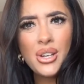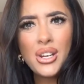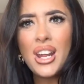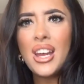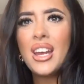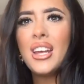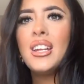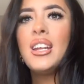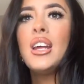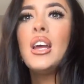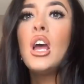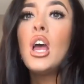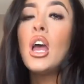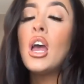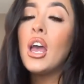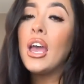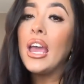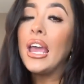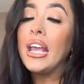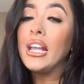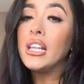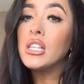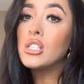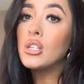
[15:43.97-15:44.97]
and
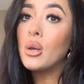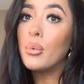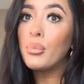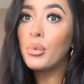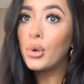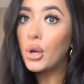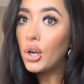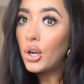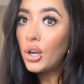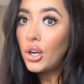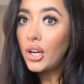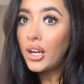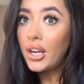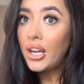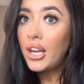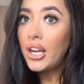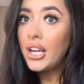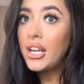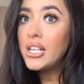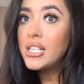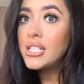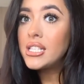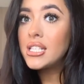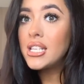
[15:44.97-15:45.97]
eat some
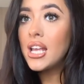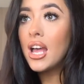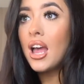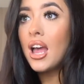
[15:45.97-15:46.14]
curries.